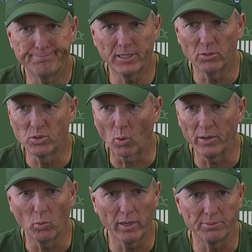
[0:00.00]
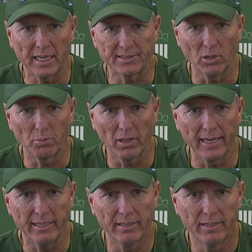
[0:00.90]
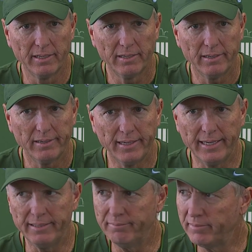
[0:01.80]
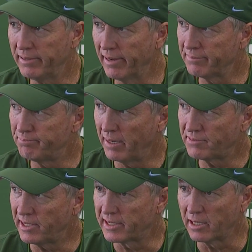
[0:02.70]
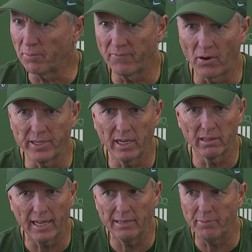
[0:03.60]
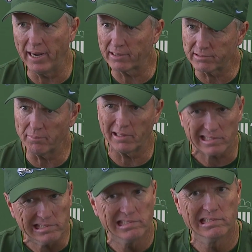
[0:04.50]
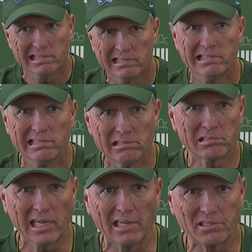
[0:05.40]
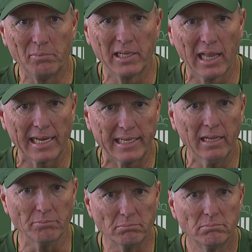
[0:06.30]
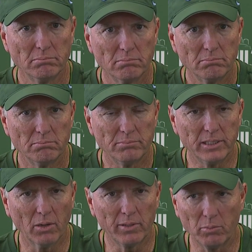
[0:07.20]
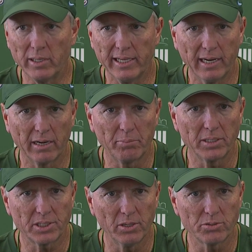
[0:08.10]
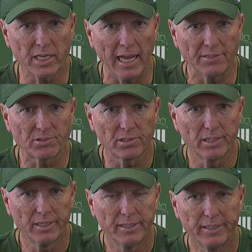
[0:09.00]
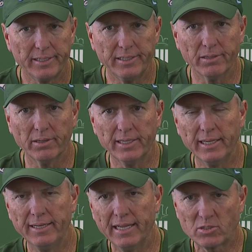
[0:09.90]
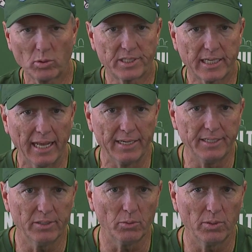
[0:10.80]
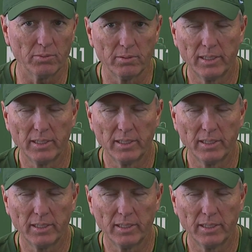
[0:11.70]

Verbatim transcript: you know Dorian Williams out there playing, and you know I, I see a couple of our young linebackers. I'm like, those guys can be like him. You know, we, we hit on a bunch of those guys. You know, and, and that's what you got to do. We're,